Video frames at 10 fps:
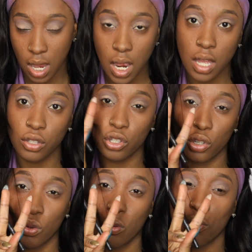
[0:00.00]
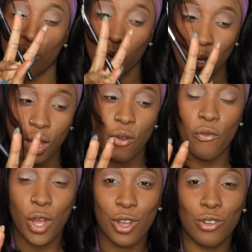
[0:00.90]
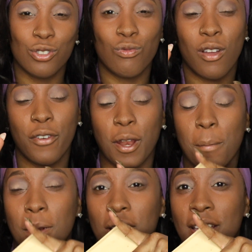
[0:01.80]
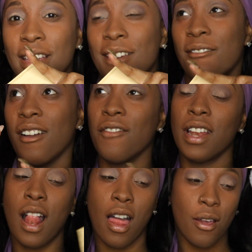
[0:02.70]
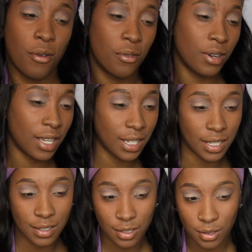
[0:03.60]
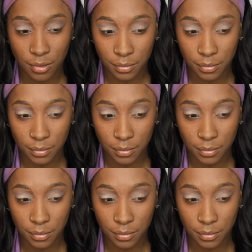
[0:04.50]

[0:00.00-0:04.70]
got two, one for the plug and one for the load. I got two.